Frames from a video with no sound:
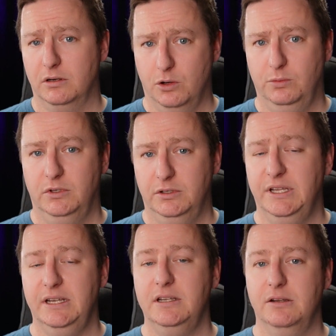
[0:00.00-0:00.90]
code
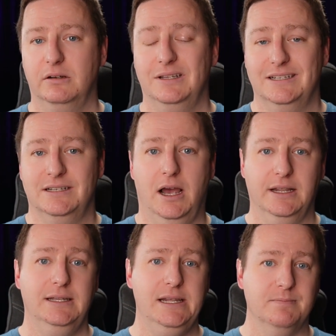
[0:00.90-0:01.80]
containing your connection I
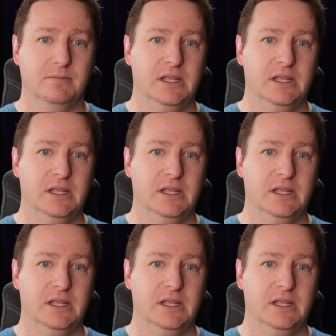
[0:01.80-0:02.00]
D.